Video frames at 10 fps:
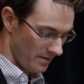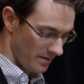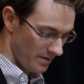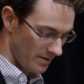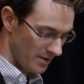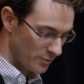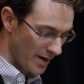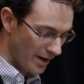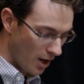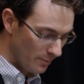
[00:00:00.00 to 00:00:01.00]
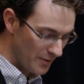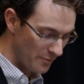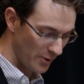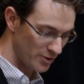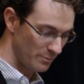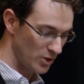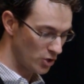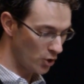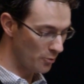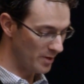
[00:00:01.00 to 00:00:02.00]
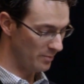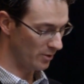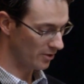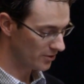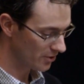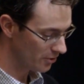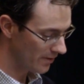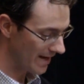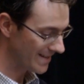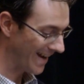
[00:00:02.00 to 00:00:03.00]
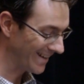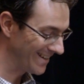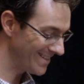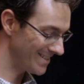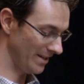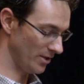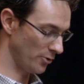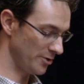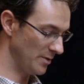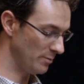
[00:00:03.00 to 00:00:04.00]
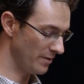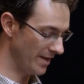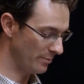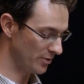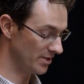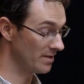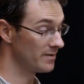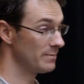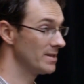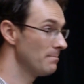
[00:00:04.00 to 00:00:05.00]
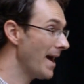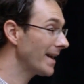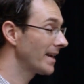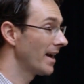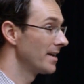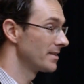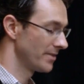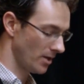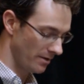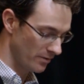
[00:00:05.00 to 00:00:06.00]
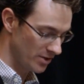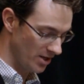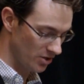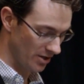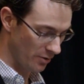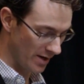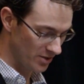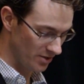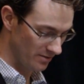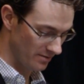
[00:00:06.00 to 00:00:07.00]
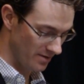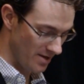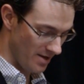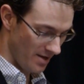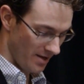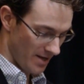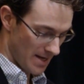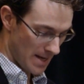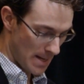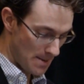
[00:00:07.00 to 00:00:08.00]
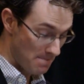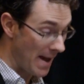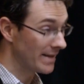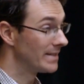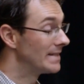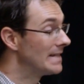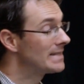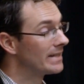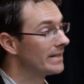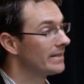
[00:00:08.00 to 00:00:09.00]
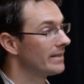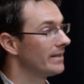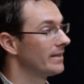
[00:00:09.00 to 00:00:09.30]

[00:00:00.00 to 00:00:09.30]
That's why all but the most mature people are so antagonistic towards people they perceive to be the bad guys in the conversation in question. Back to Disney,